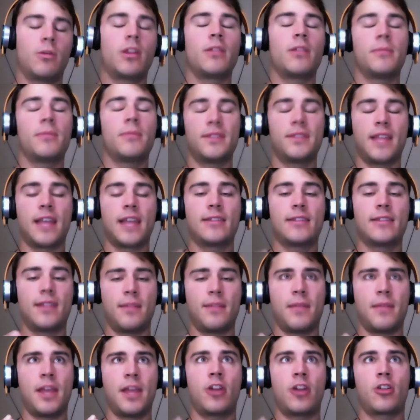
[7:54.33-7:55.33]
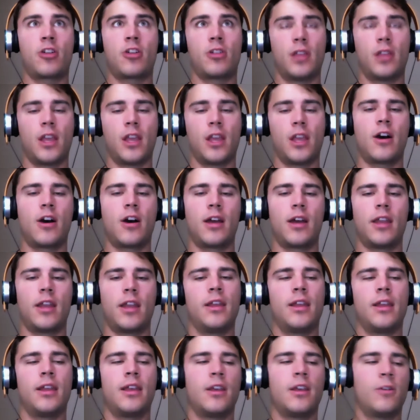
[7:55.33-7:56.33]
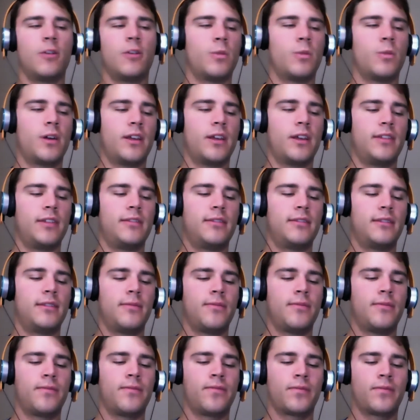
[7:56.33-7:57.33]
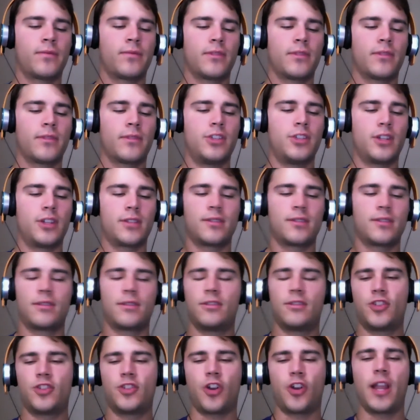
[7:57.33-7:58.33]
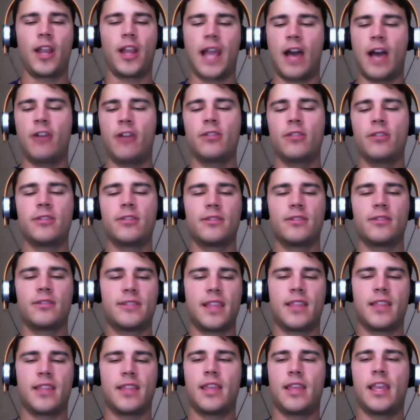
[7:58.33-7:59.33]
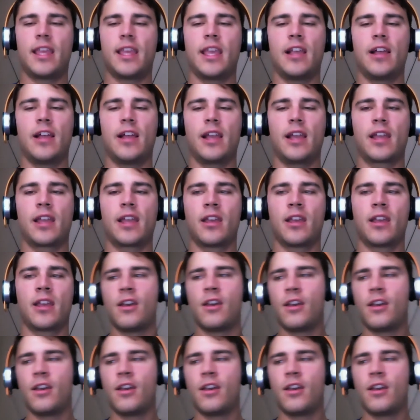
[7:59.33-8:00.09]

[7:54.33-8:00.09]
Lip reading: the mistakes that I made early on was just starting out and thinking like,